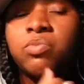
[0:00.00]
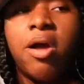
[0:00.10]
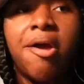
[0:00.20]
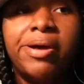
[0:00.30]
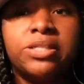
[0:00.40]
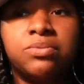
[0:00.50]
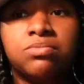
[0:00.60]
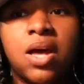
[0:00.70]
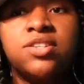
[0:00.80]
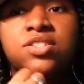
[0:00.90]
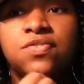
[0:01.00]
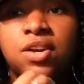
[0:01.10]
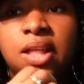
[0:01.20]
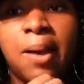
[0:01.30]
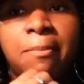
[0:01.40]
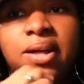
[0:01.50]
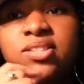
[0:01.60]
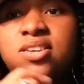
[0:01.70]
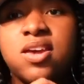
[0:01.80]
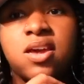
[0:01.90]
And I just feel like my
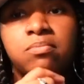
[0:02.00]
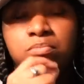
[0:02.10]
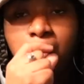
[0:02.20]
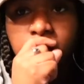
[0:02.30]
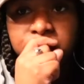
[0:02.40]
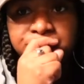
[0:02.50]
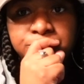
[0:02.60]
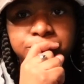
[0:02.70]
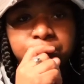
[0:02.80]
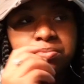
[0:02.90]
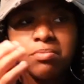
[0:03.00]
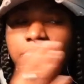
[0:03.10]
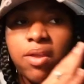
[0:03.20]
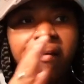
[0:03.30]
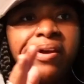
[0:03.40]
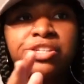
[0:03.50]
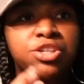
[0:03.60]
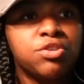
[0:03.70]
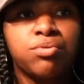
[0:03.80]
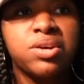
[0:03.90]
team in
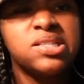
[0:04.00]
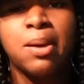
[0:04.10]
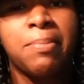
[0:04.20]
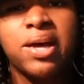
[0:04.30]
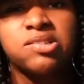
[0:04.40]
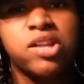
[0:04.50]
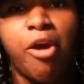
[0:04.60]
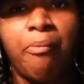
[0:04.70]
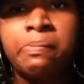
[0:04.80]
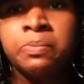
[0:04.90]
general is the best. Like,